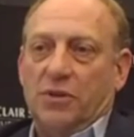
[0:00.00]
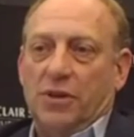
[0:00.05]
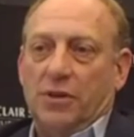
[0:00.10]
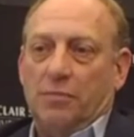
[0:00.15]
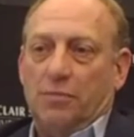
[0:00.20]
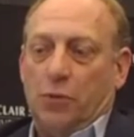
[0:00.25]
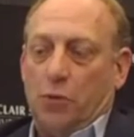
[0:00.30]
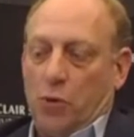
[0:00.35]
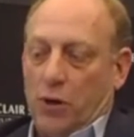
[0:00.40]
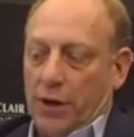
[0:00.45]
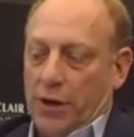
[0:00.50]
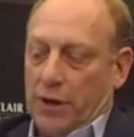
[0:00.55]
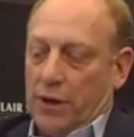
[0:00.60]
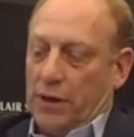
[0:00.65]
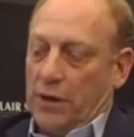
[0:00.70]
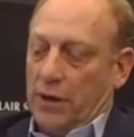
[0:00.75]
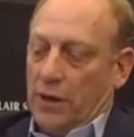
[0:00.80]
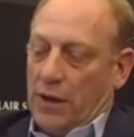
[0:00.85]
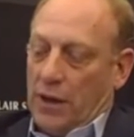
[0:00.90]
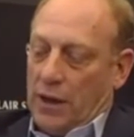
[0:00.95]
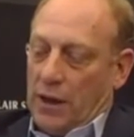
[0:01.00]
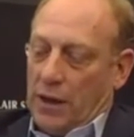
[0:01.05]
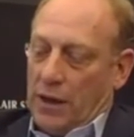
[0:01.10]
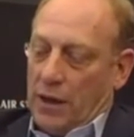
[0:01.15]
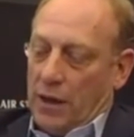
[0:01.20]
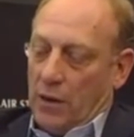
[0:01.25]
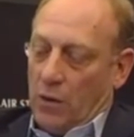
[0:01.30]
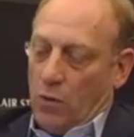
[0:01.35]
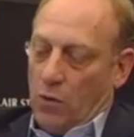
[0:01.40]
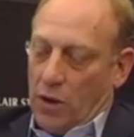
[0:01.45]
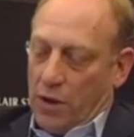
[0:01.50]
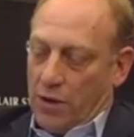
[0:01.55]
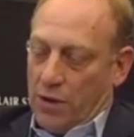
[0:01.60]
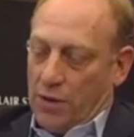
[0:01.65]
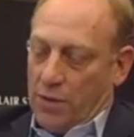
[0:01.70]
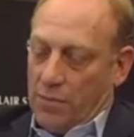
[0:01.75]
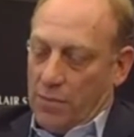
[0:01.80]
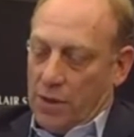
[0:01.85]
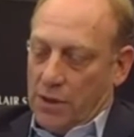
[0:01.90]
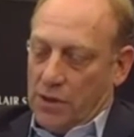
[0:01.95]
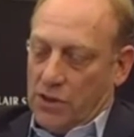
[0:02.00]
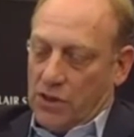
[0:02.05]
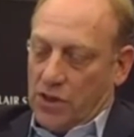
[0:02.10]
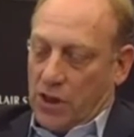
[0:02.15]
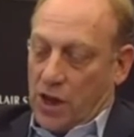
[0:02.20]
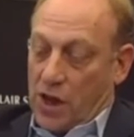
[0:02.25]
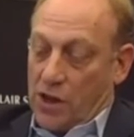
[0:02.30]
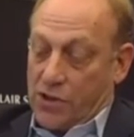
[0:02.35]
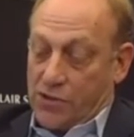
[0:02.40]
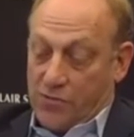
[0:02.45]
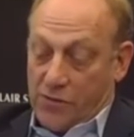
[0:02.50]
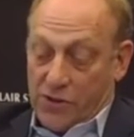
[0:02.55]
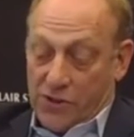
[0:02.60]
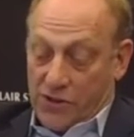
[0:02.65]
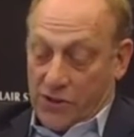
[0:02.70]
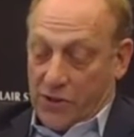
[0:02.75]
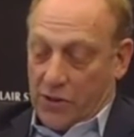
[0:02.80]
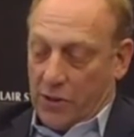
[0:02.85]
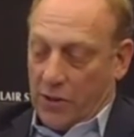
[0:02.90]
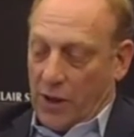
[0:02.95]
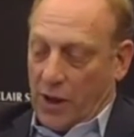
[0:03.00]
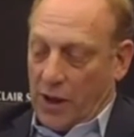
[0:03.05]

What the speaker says: important, and one of them is controversial.